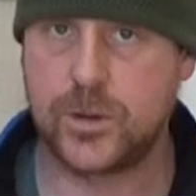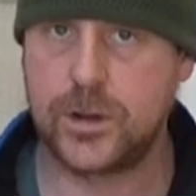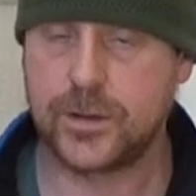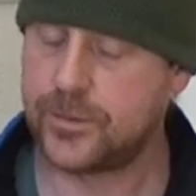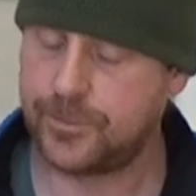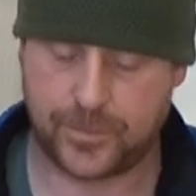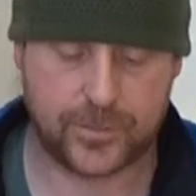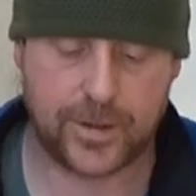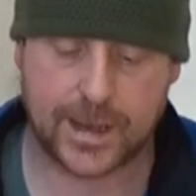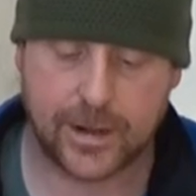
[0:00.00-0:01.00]
to work.
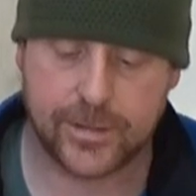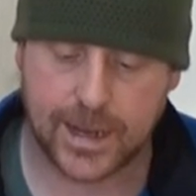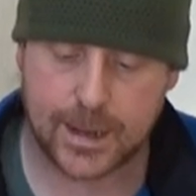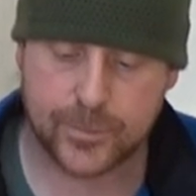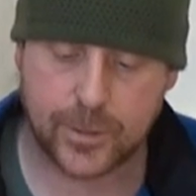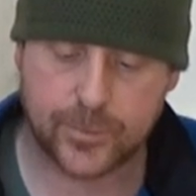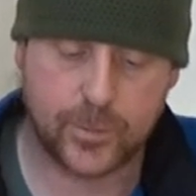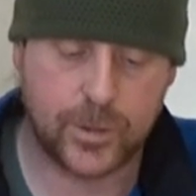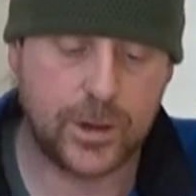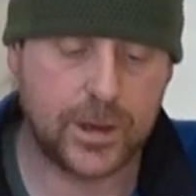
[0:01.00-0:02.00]
Sorry, carry your laptop
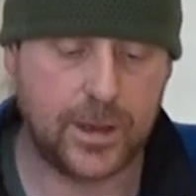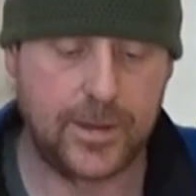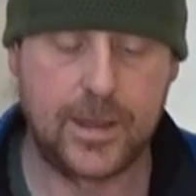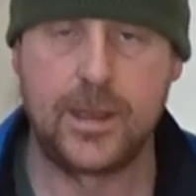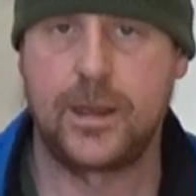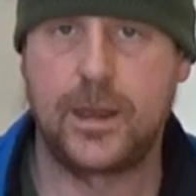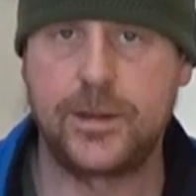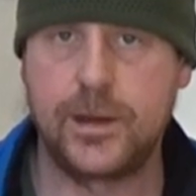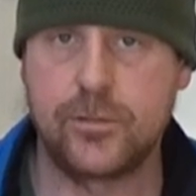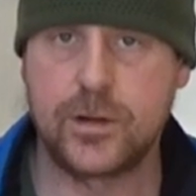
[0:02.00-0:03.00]
to work
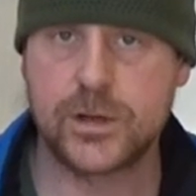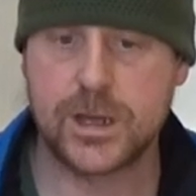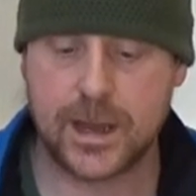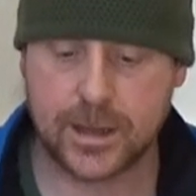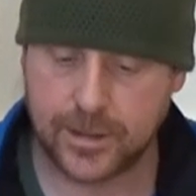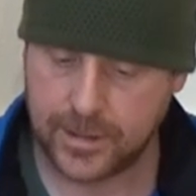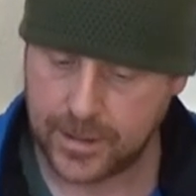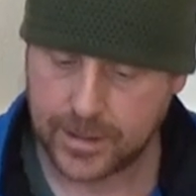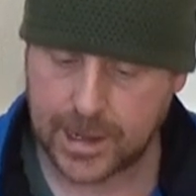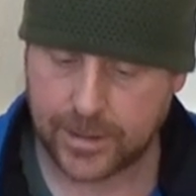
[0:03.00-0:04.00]
in your rucksack.
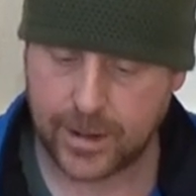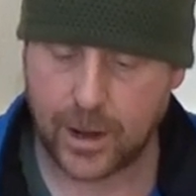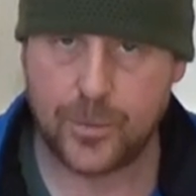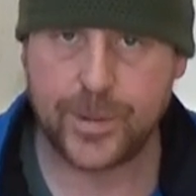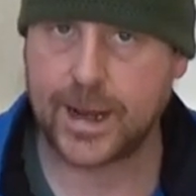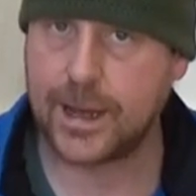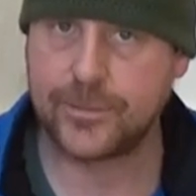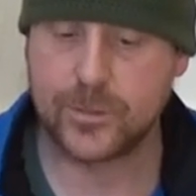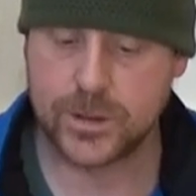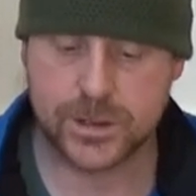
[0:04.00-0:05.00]
Carry it home again
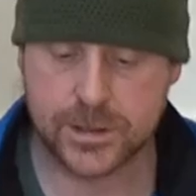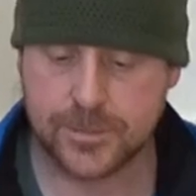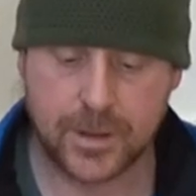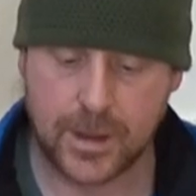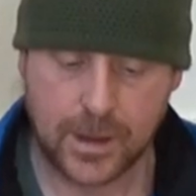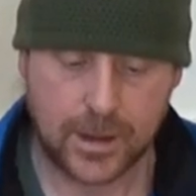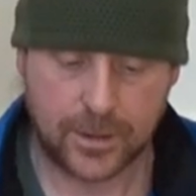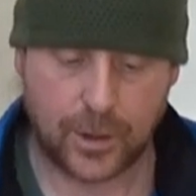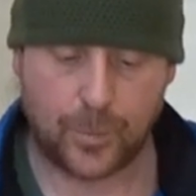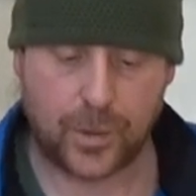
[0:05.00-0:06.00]
afterwards
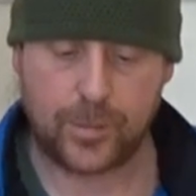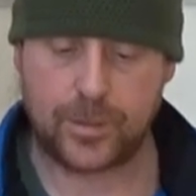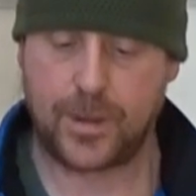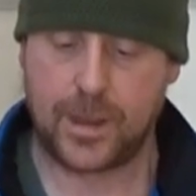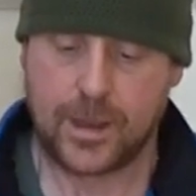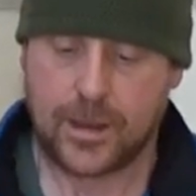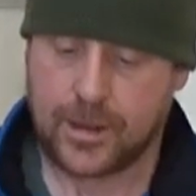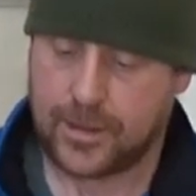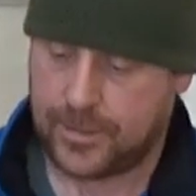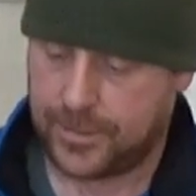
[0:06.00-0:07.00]
no problem.
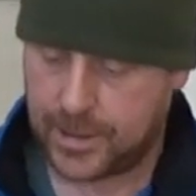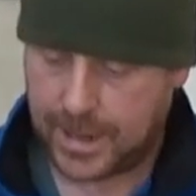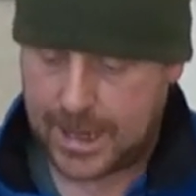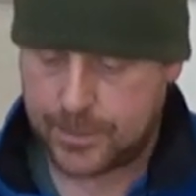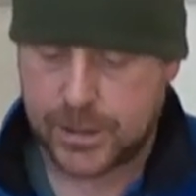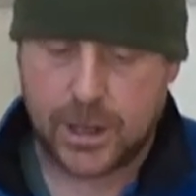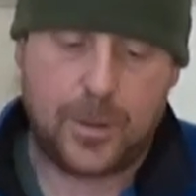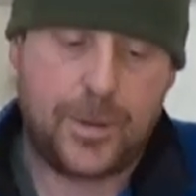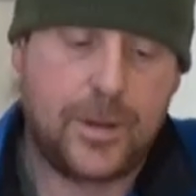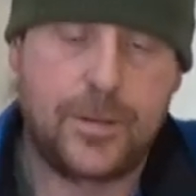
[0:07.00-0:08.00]
The
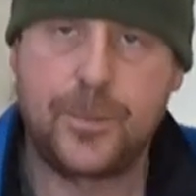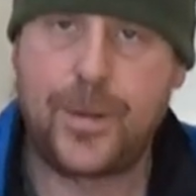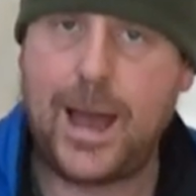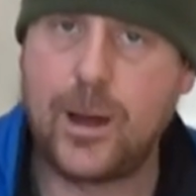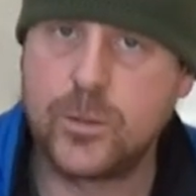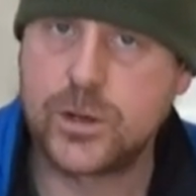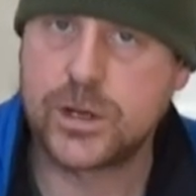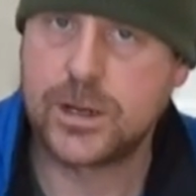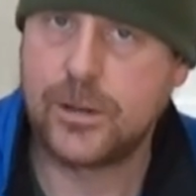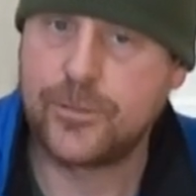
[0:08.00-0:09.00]
laptop, the
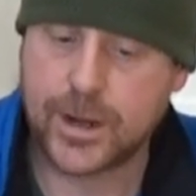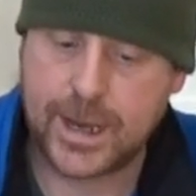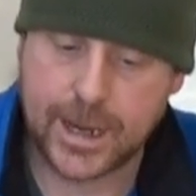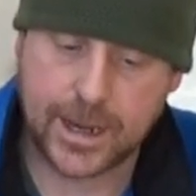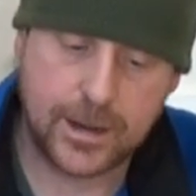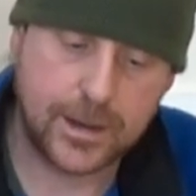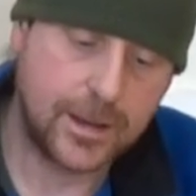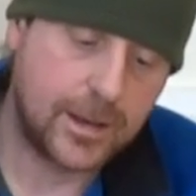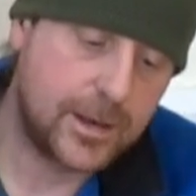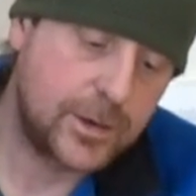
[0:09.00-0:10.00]
pouch, now I've got it in,
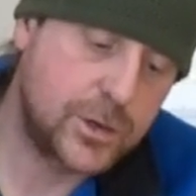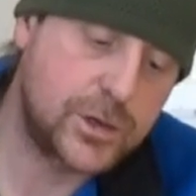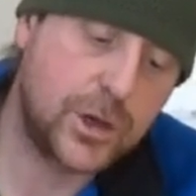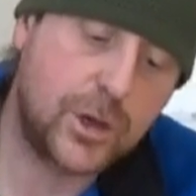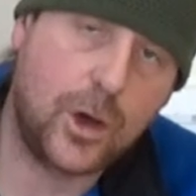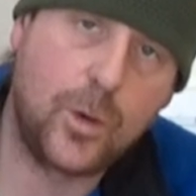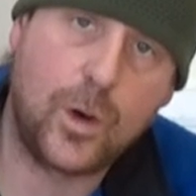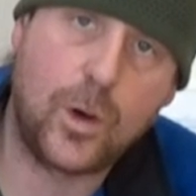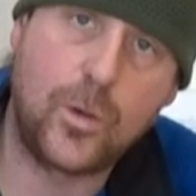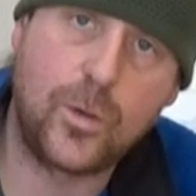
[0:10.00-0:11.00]
doesn't
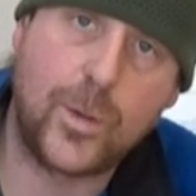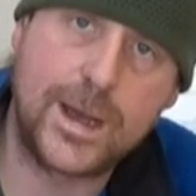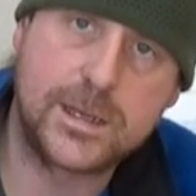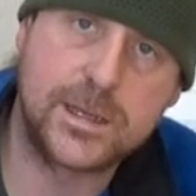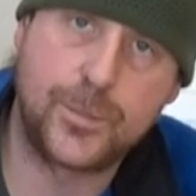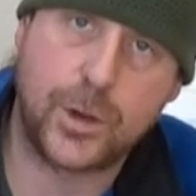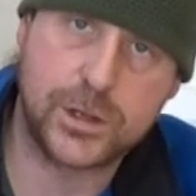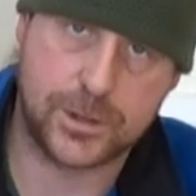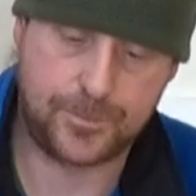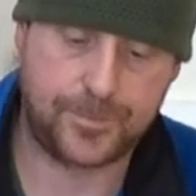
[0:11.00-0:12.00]
go all the way to the
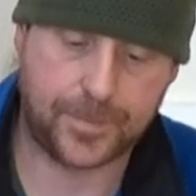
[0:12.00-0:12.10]
bottom,